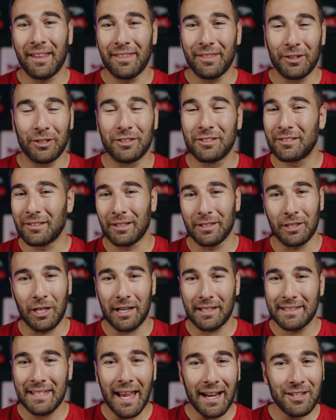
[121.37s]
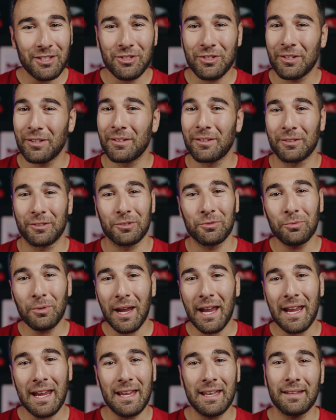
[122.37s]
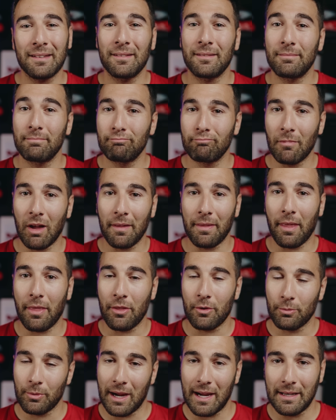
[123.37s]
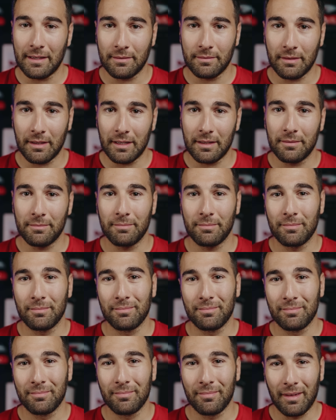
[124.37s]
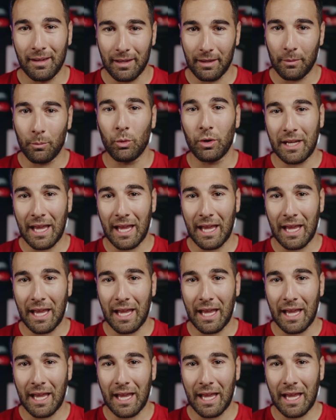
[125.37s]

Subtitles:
There's a lot of texture, there's rain, not that the rain, we'll